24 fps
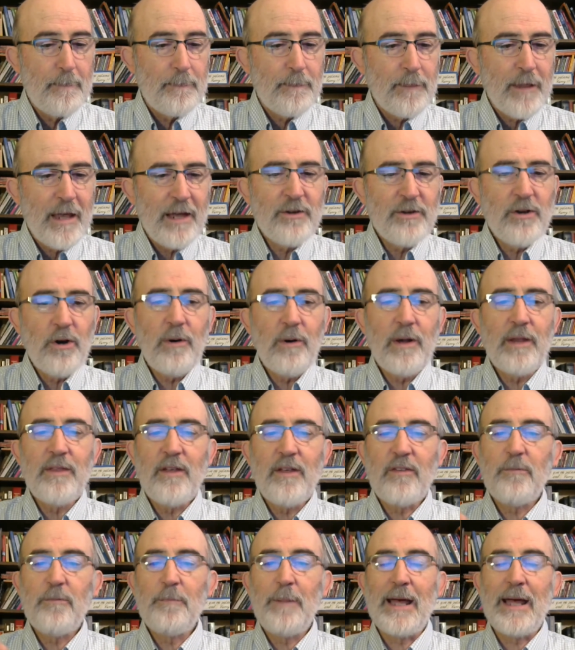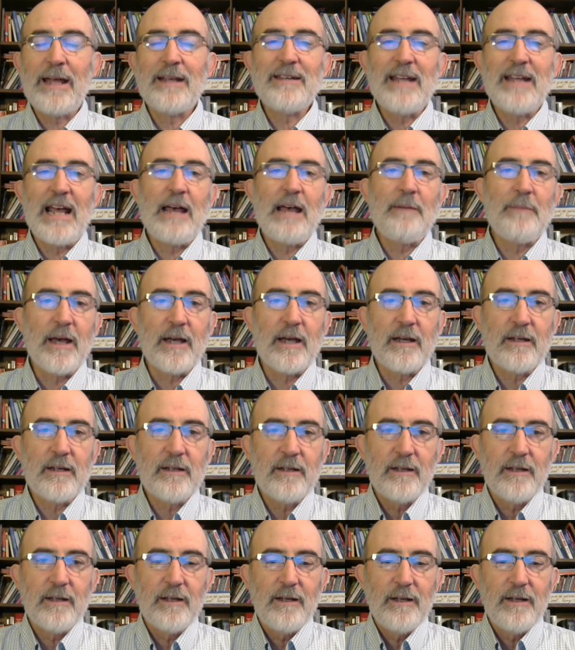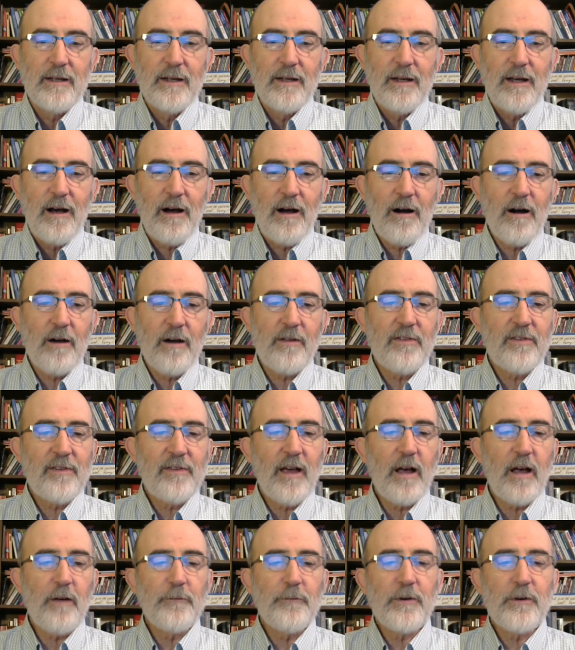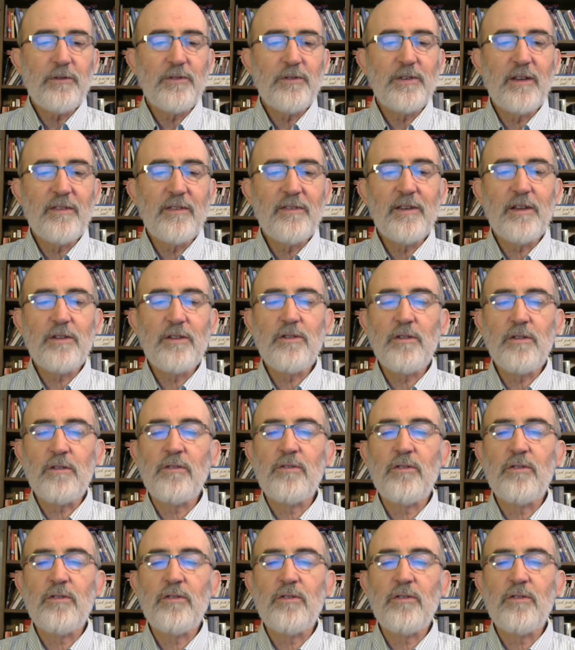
And during this pandemic, our selfish decisions